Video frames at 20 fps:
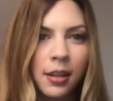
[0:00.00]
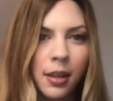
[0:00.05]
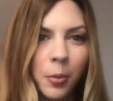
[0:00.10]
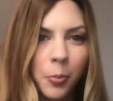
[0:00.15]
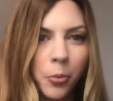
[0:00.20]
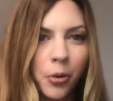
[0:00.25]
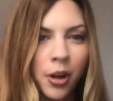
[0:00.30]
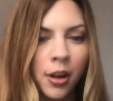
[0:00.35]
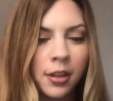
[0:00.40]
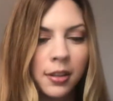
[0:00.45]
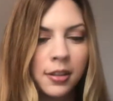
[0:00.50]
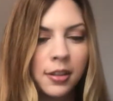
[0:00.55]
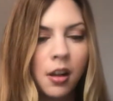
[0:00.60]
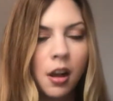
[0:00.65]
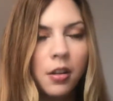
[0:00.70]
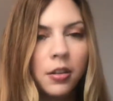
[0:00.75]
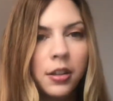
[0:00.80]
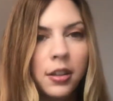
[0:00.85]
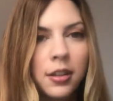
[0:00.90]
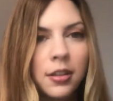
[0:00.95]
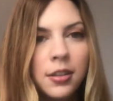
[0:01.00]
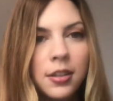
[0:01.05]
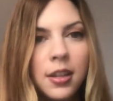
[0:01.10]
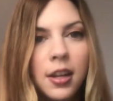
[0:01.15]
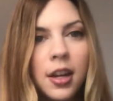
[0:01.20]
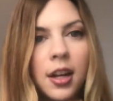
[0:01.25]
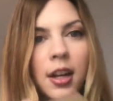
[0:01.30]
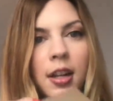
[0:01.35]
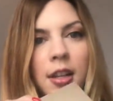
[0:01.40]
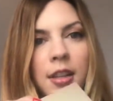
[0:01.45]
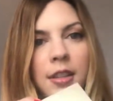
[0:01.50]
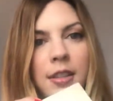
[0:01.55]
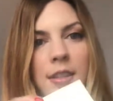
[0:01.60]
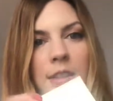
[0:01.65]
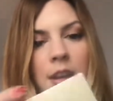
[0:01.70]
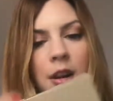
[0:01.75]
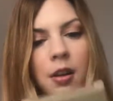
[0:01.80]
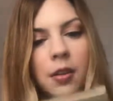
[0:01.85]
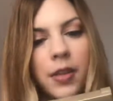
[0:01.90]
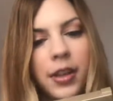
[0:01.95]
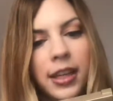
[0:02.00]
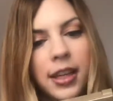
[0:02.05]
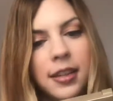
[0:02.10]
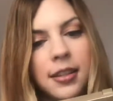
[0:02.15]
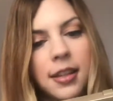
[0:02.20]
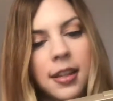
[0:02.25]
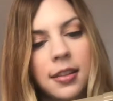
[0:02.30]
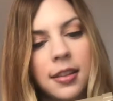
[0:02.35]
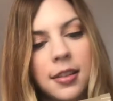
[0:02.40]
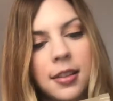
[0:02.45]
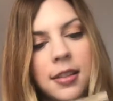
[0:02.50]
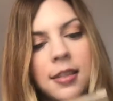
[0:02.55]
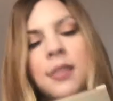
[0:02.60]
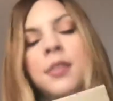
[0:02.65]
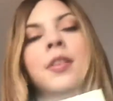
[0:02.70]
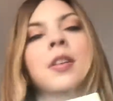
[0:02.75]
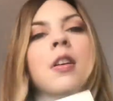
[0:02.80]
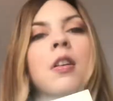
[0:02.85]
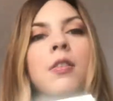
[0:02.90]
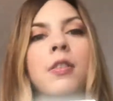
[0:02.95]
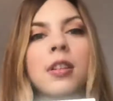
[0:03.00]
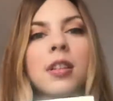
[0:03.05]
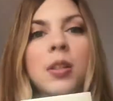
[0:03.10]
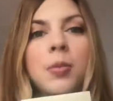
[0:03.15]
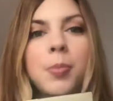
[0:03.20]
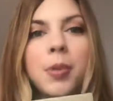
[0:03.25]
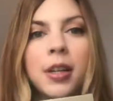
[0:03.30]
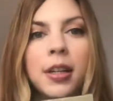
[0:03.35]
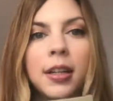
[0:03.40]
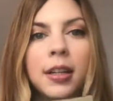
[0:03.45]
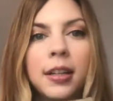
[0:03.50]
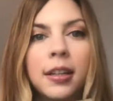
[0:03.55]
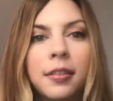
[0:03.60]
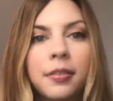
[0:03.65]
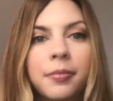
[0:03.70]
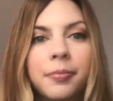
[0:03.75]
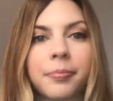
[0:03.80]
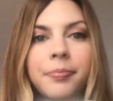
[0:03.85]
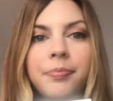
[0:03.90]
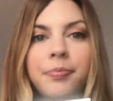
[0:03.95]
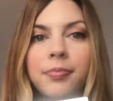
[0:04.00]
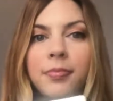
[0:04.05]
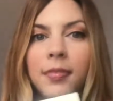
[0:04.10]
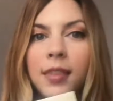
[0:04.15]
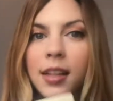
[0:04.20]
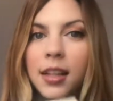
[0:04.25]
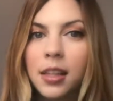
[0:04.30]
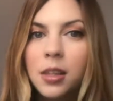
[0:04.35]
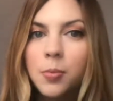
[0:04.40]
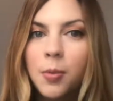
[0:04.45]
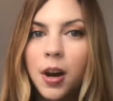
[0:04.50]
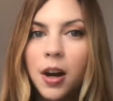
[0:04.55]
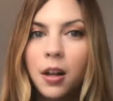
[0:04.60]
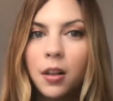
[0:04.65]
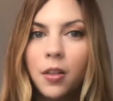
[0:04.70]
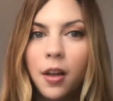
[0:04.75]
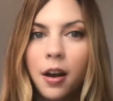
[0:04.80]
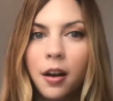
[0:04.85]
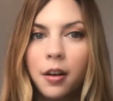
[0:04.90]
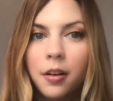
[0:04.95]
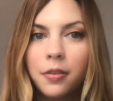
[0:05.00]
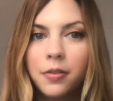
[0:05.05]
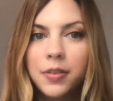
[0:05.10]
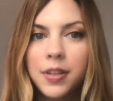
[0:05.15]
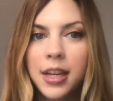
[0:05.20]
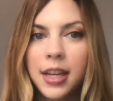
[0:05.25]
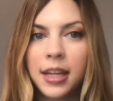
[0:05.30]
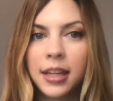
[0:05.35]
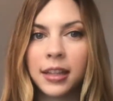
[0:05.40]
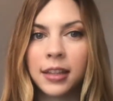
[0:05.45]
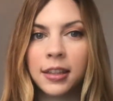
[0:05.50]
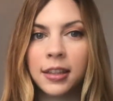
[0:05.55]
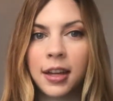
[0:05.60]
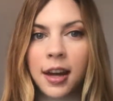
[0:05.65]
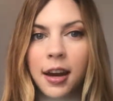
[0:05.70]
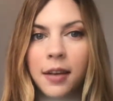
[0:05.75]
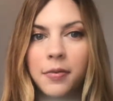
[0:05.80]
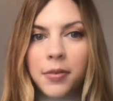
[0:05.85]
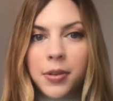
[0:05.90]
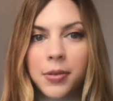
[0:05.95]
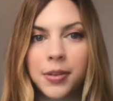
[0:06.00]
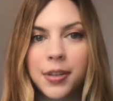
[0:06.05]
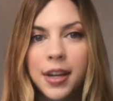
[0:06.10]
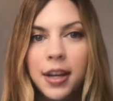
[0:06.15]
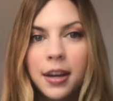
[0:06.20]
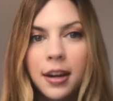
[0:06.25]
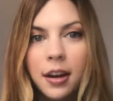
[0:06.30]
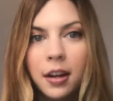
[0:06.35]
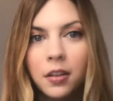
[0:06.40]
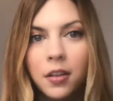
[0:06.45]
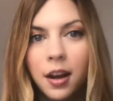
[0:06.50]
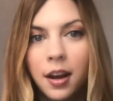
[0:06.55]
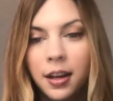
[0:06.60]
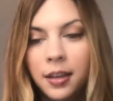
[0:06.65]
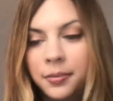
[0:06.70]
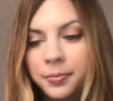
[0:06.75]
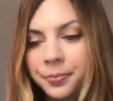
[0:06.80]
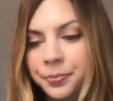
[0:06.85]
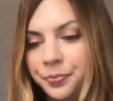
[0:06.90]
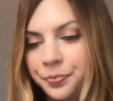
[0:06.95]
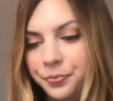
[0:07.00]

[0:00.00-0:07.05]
like bronze colors. So like I said, this is in the color Spirit. It's well loved, and I've used it a lot.